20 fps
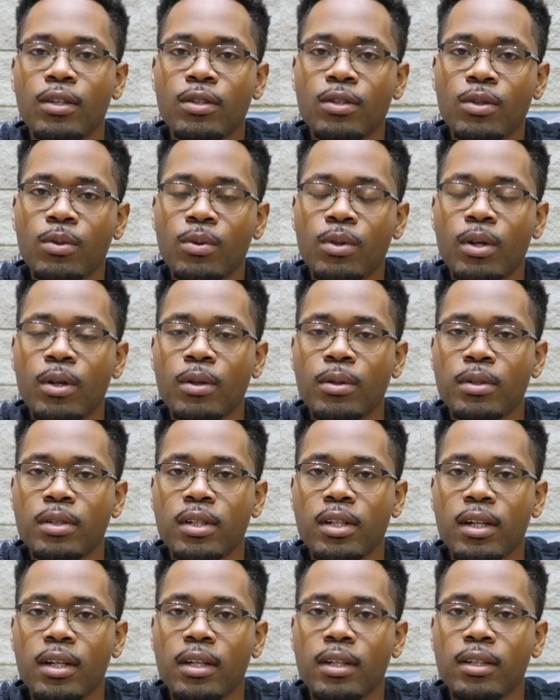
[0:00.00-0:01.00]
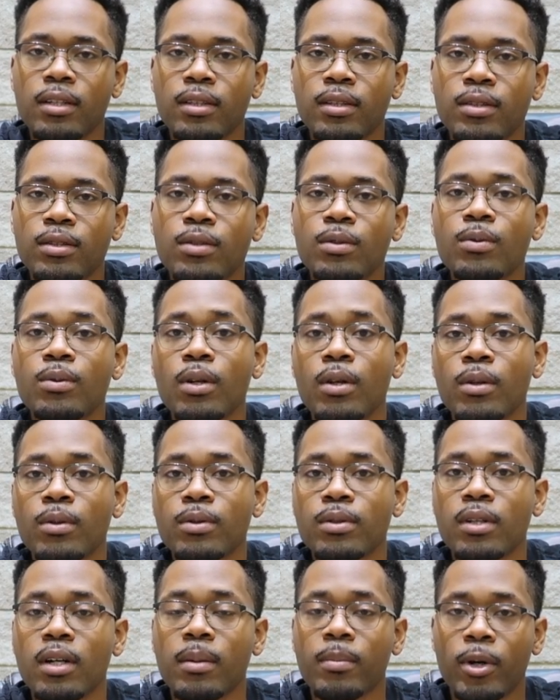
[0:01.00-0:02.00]
to
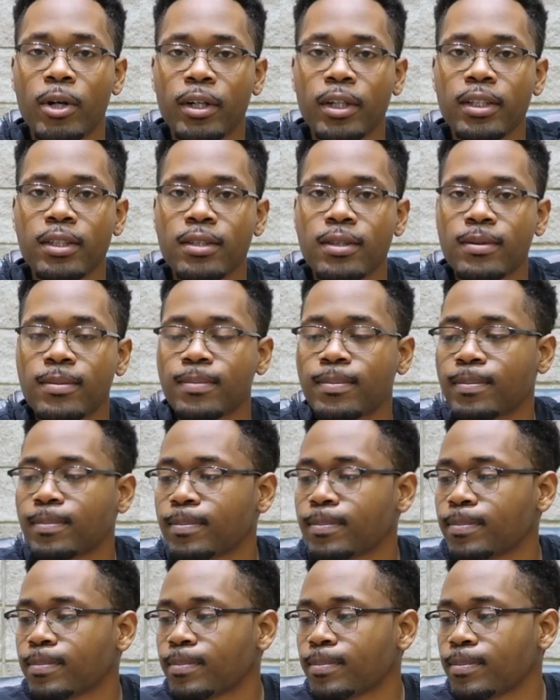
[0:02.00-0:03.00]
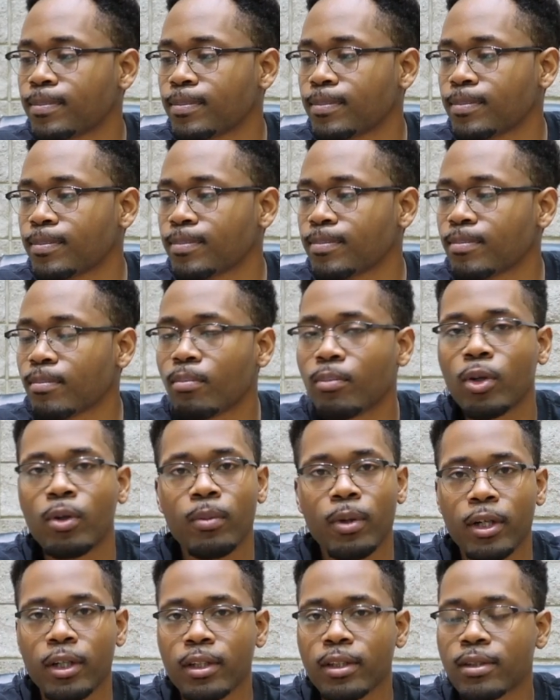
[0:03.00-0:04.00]
those markets, bull
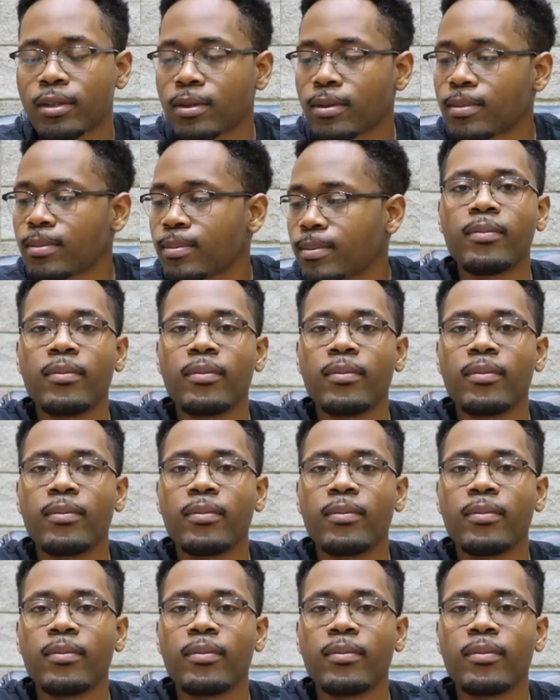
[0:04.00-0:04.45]
markets.